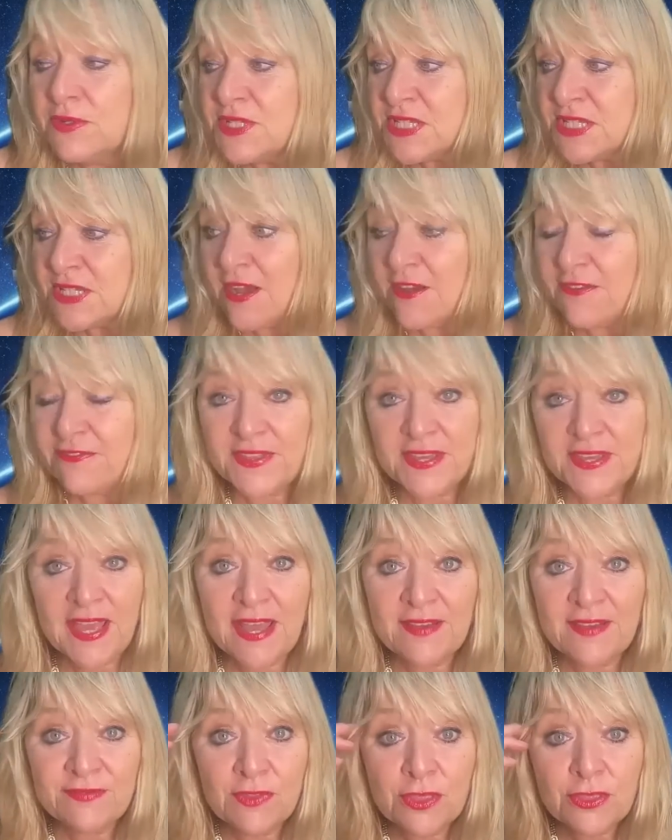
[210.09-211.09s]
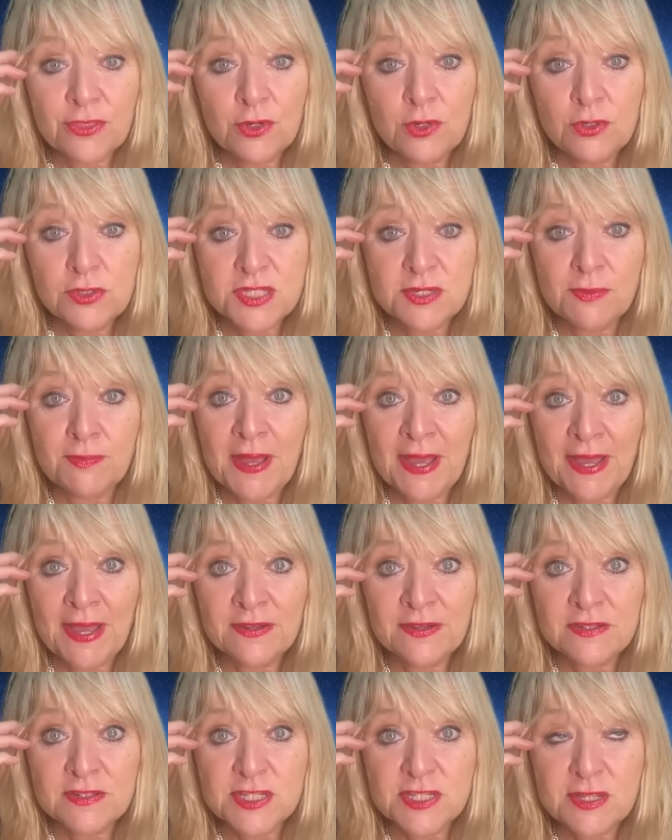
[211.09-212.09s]
stuff they haven't thought
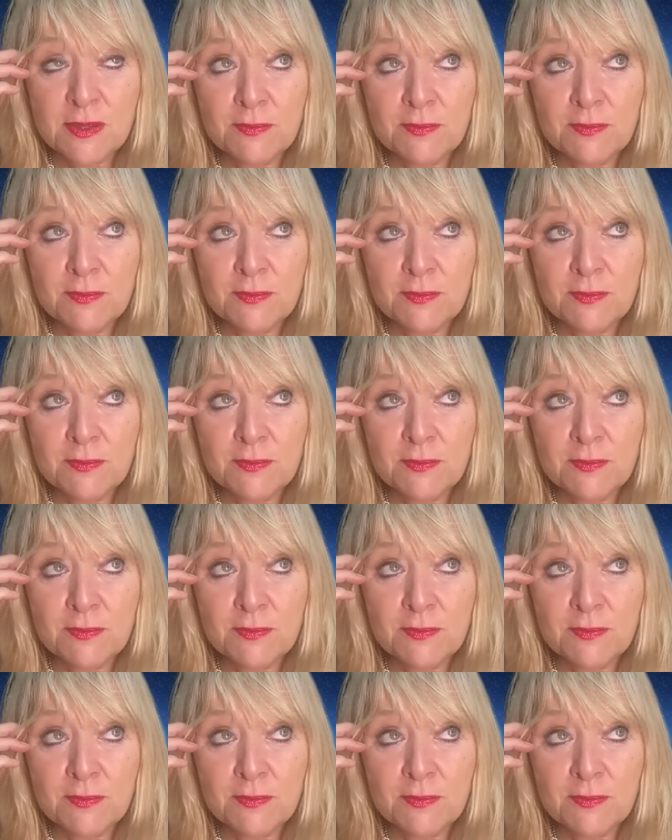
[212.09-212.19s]
about,